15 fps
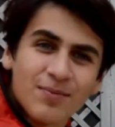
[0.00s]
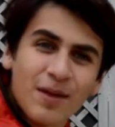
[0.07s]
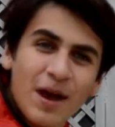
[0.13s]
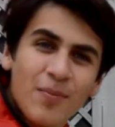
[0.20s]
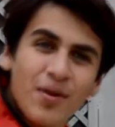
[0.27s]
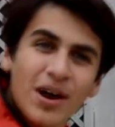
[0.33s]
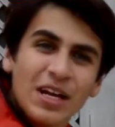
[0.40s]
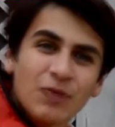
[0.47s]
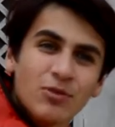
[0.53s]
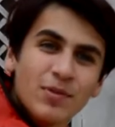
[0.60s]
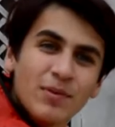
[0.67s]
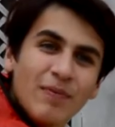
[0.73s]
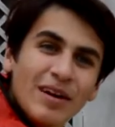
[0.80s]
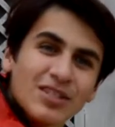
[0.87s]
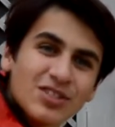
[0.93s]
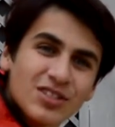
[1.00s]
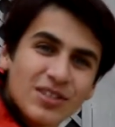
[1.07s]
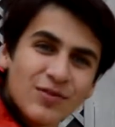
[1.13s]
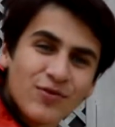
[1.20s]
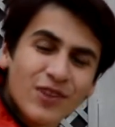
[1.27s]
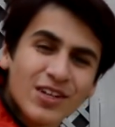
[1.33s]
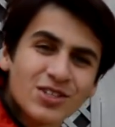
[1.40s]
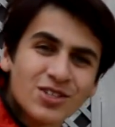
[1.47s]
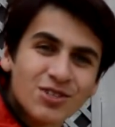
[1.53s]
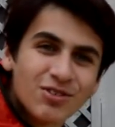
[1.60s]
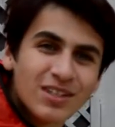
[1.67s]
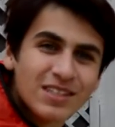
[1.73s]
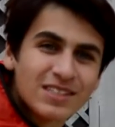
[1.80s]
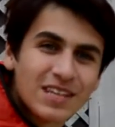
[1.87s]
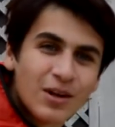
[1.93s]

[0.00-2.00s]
my body will be measured in French units